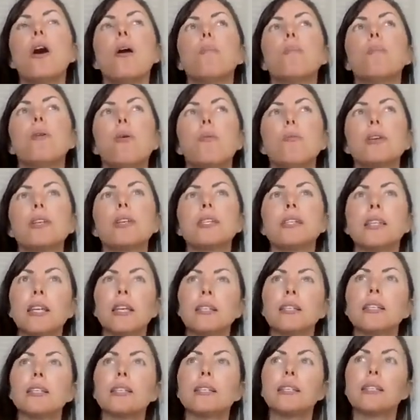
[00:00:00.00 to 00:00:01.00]
but we tend
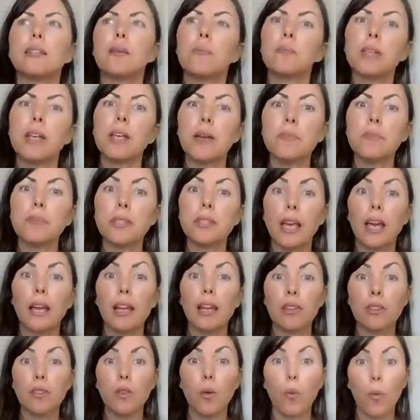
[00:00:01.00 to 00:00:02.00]
to sometimes get
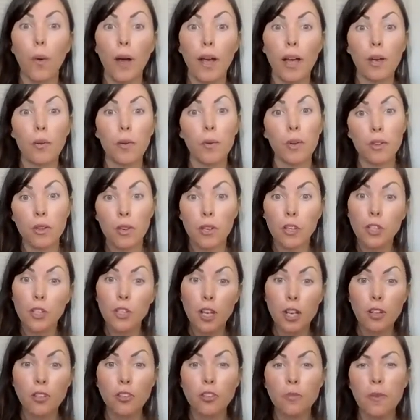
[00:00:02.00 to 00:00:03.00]
in the way with our
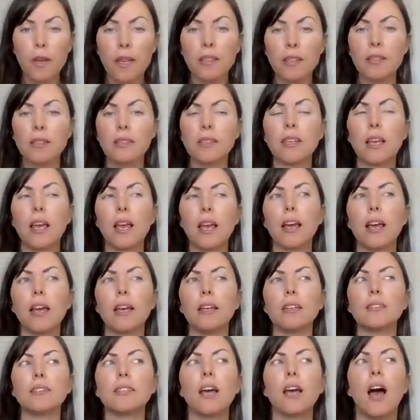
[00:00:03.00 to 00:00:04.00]
judgments
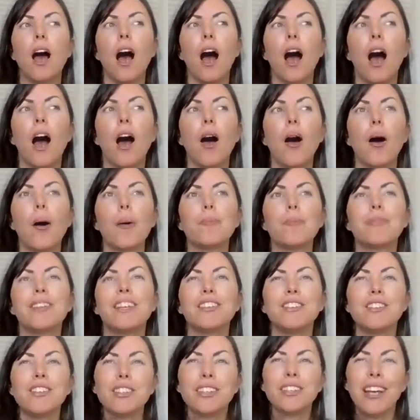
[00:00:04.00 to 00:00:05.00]
and
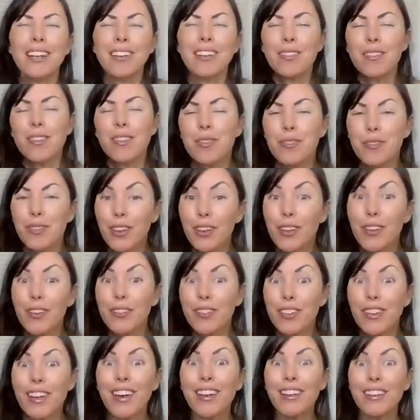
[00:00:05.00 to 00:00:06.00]
just kind of the fear of
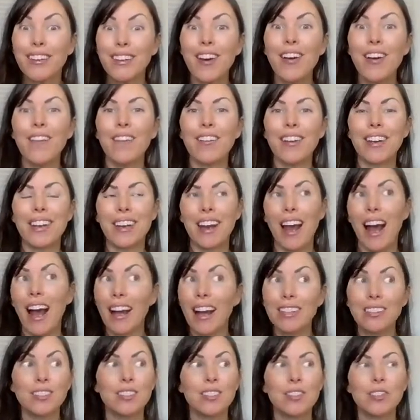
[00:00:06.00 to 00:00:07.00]
the unknown. And I
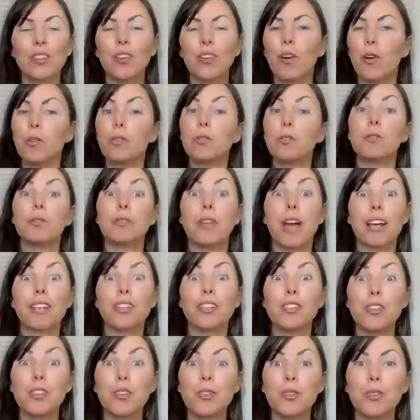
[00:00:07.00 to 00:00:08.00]
still go through that
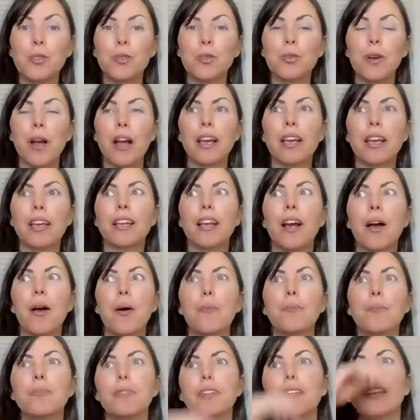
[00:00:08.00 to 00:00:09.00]
too, right?
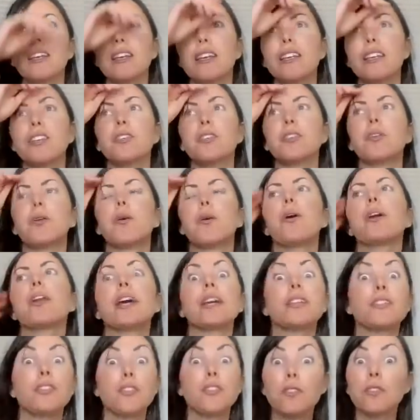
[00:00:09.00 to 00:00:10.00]
And I
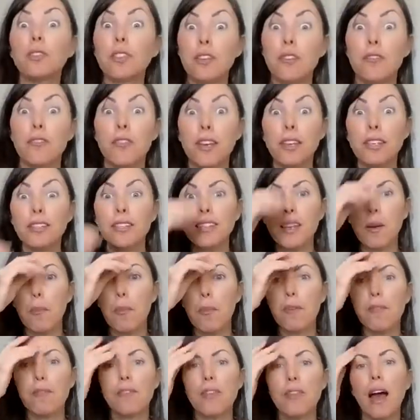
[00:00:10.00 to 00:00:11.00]
certainly face some
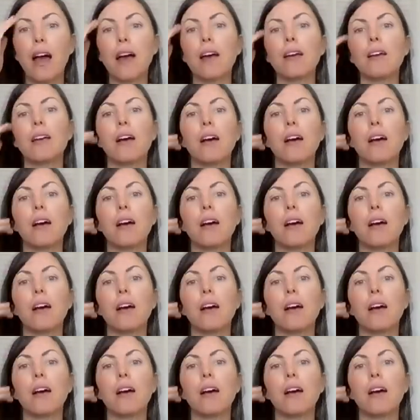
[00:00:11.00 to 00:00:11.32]
of that,